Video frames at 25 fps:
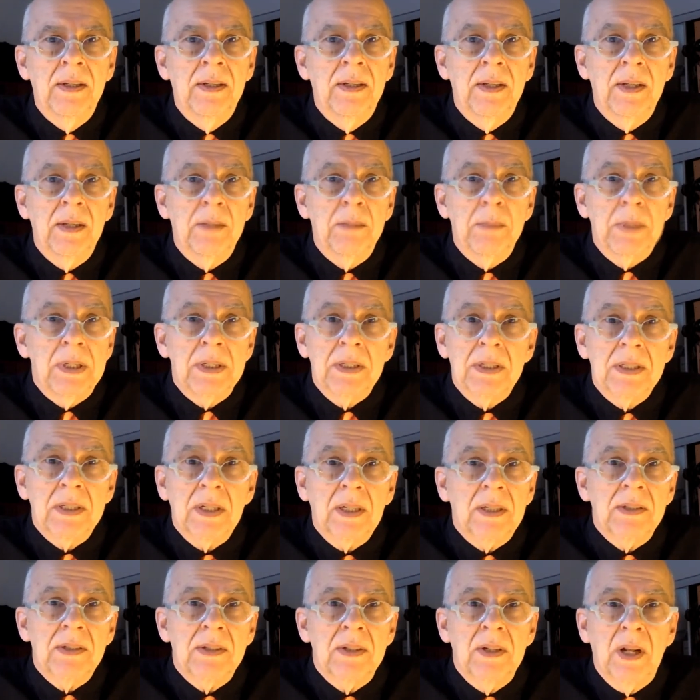And being
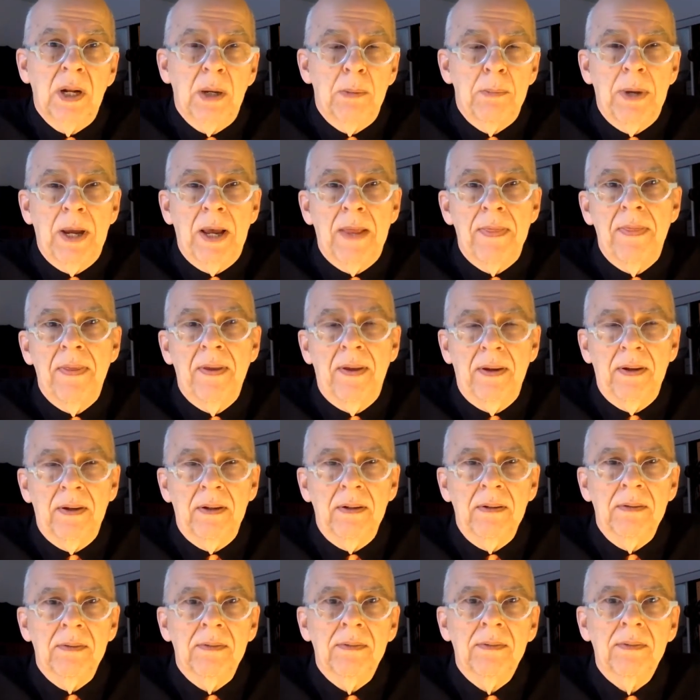stuck is not a bad thing.
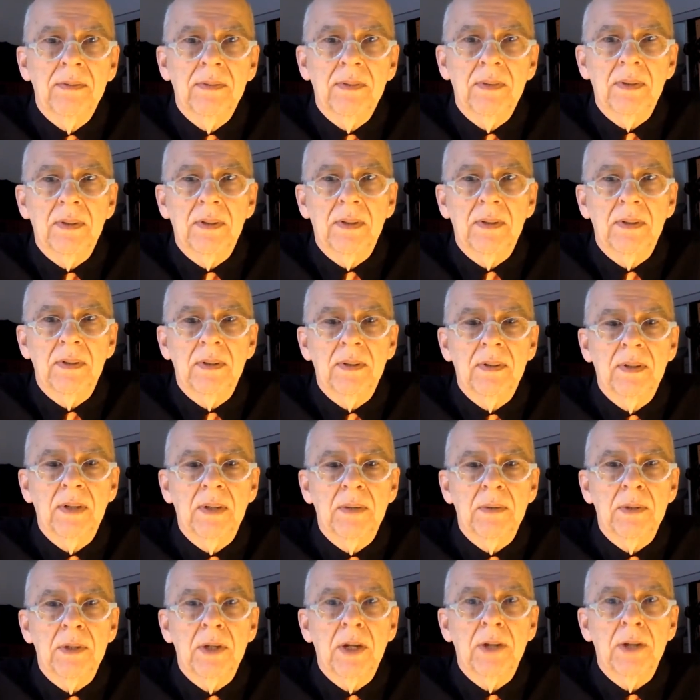
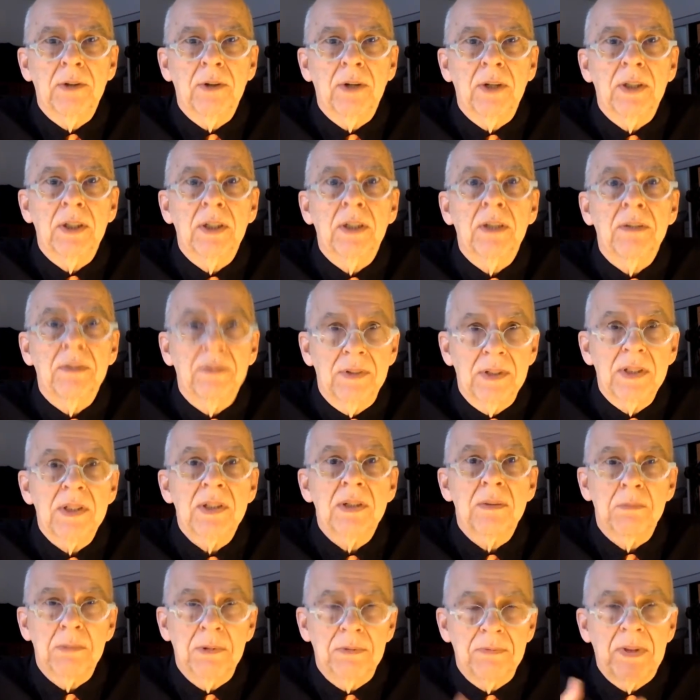And I, I tried to convince
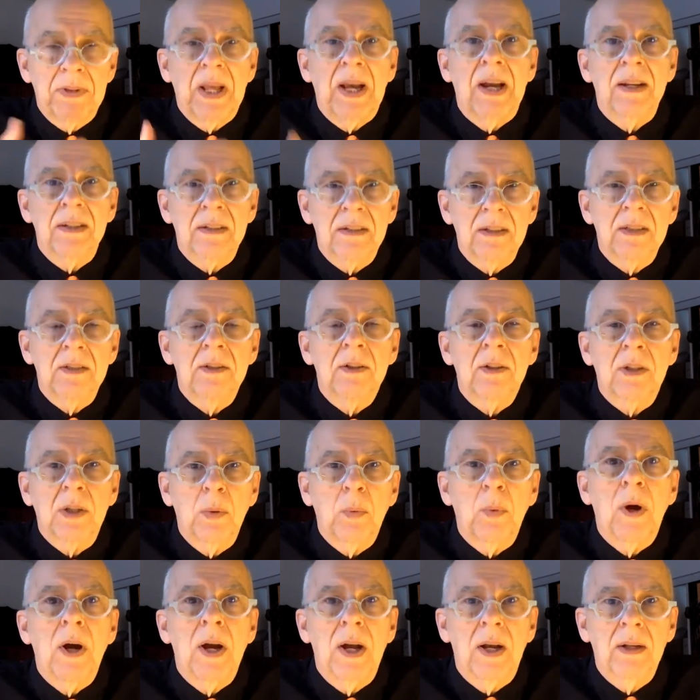them of that. That took a
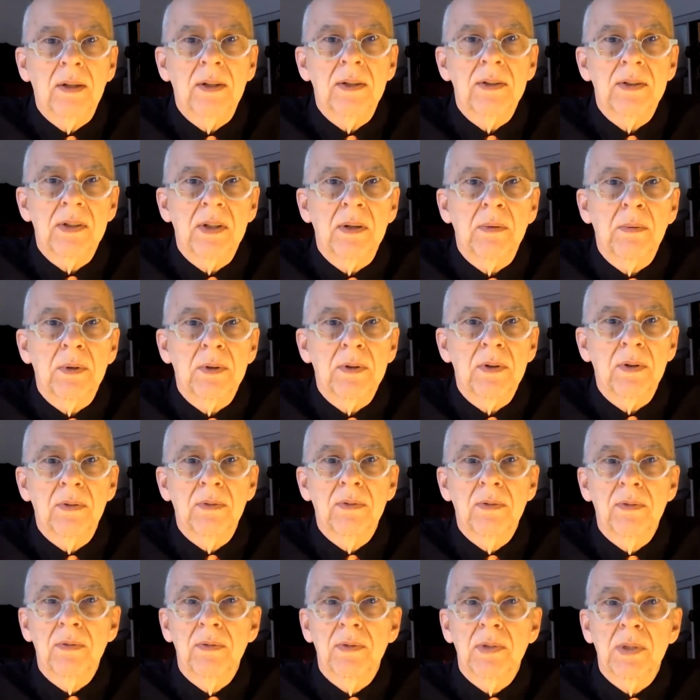while because they were
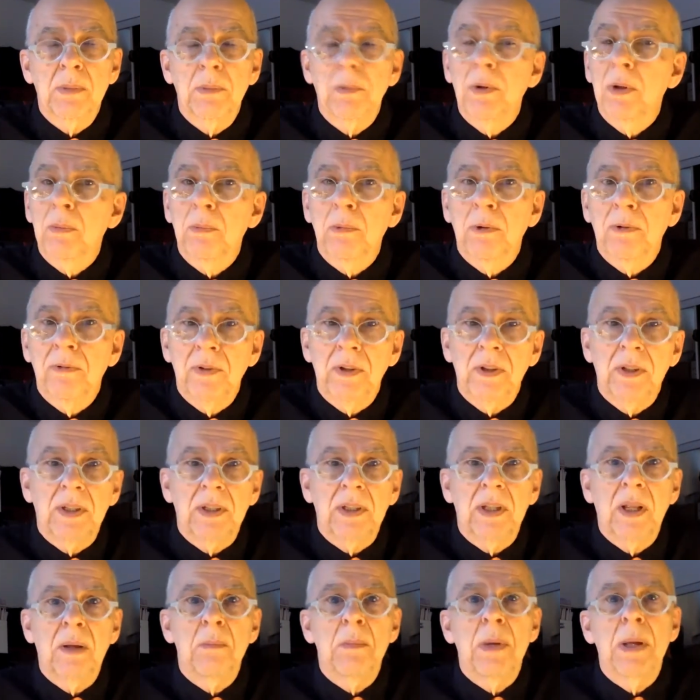some of them were feeling
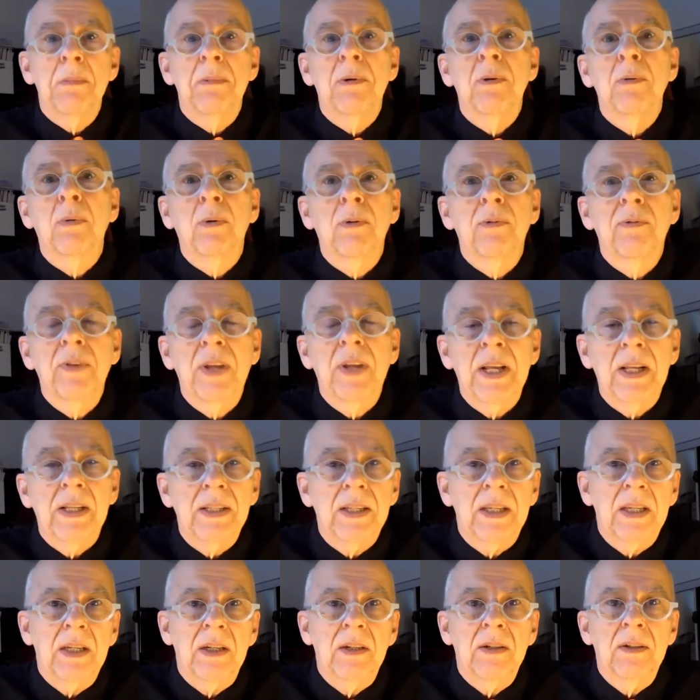they maybe were
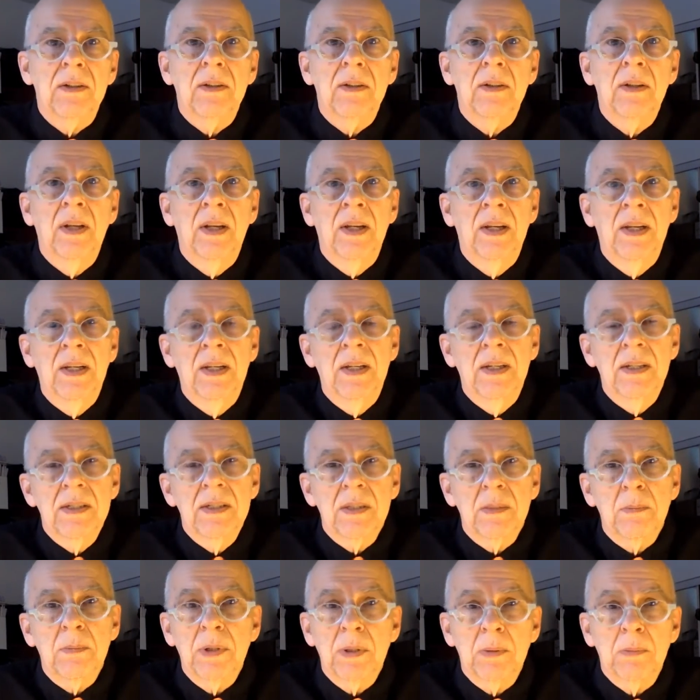failing, and
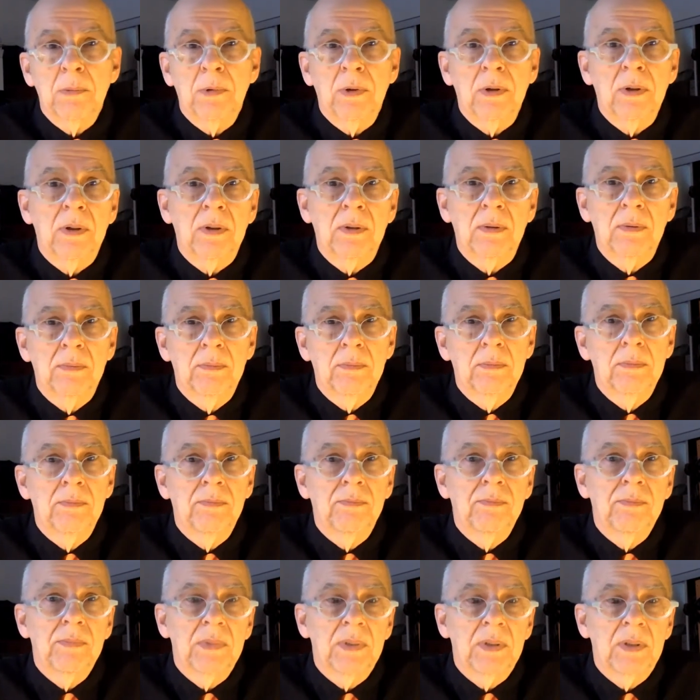some of them were
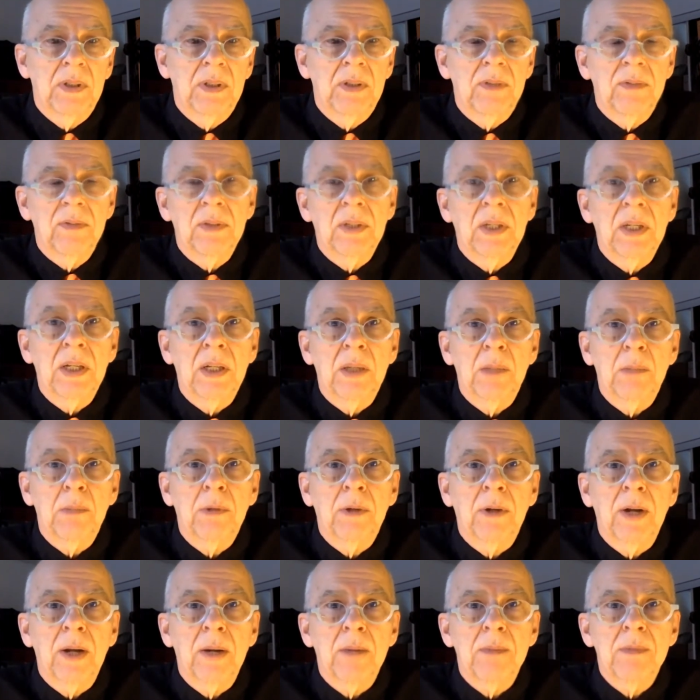even getting
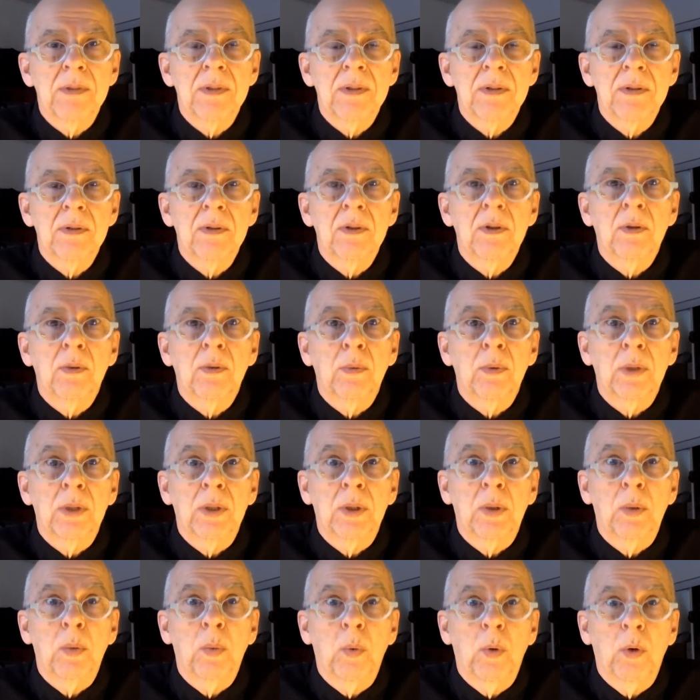perhaps you know
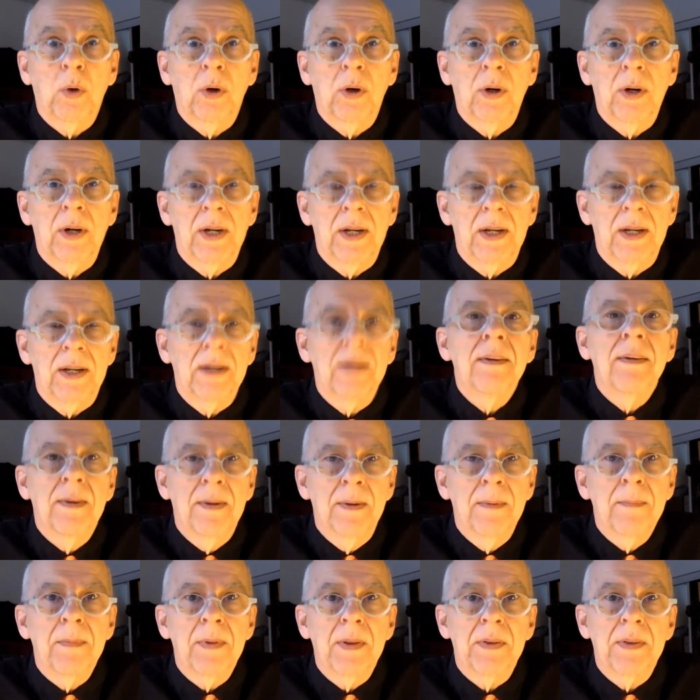really worried
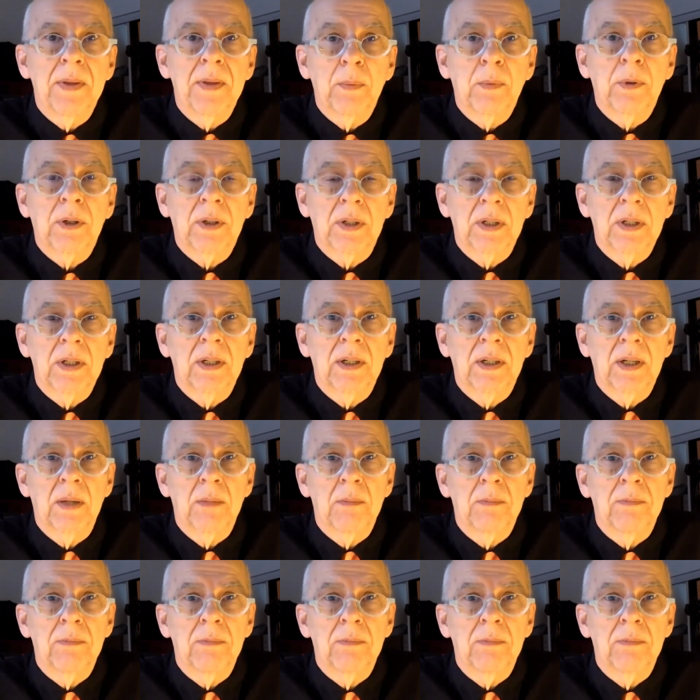that they weren't going to come.